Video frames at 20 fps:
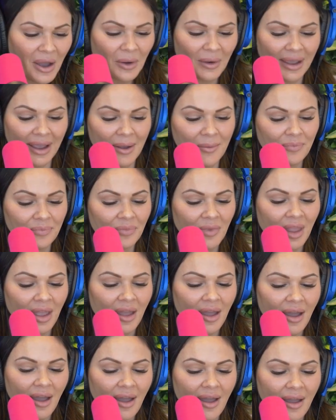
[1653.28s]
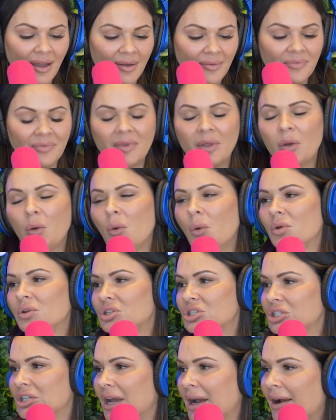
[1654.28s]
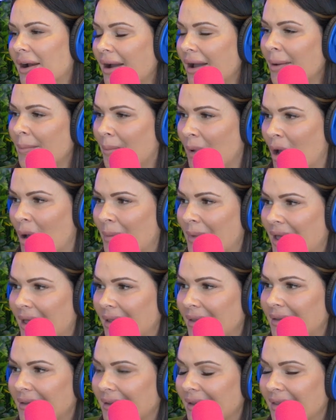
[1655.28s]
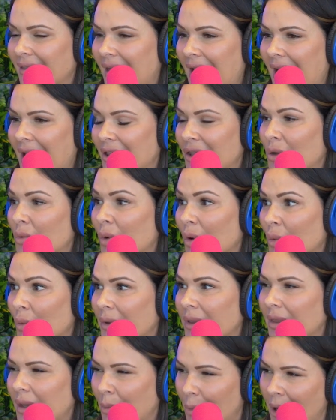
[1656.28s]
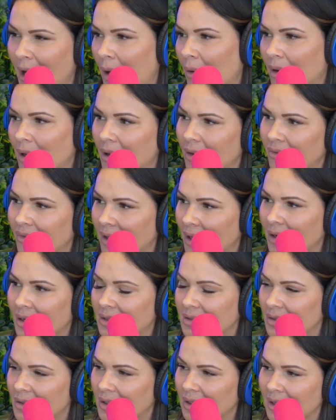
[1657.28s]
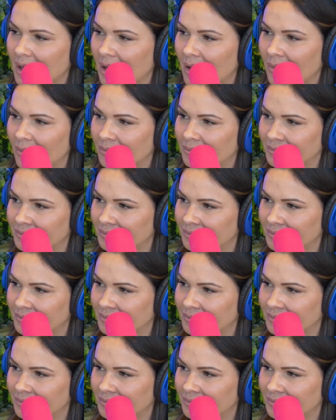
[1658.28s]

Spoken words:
Okay. Share a moment that you were really proud of here at Zoodealio.